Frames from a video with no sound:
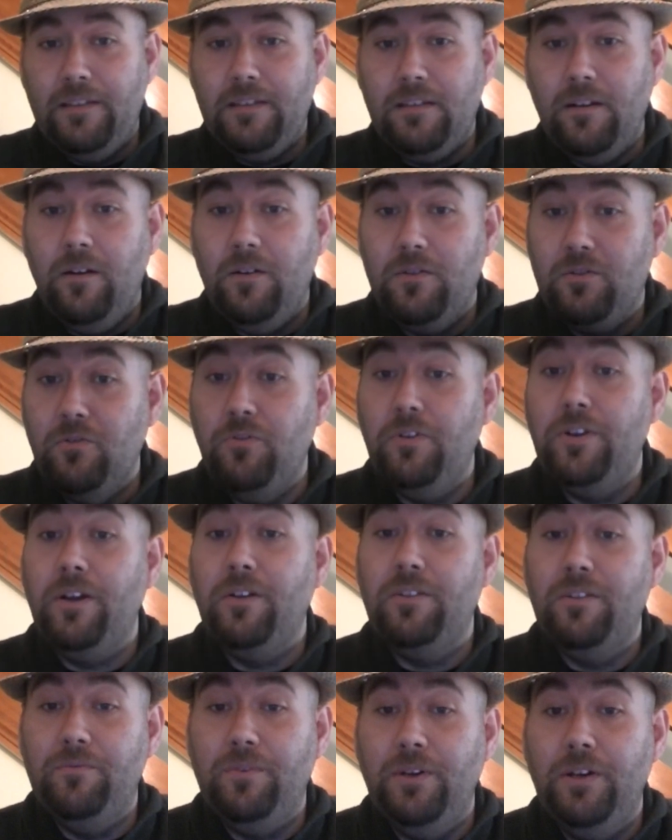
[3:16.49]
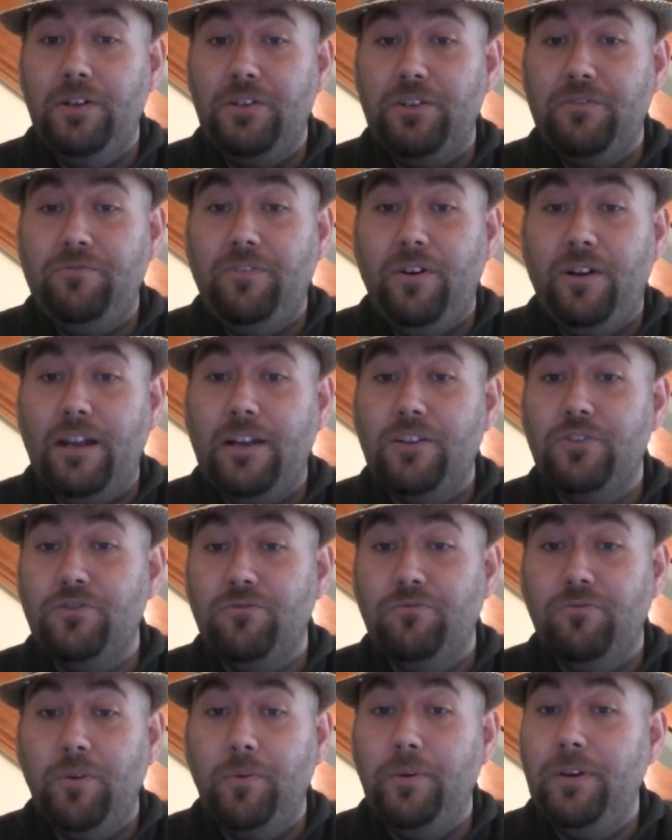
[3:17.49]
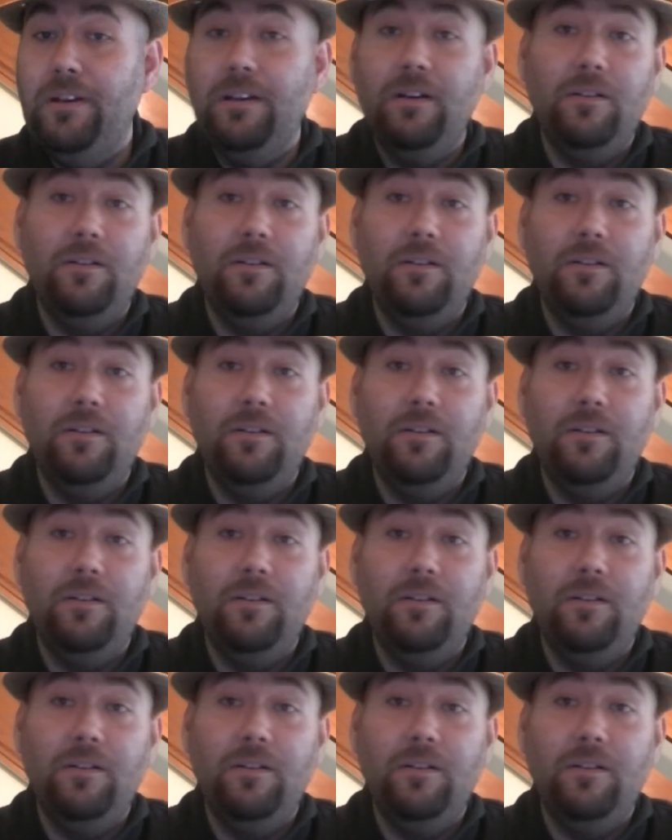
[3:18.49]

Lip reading: So I was already on the verge of financial ruin.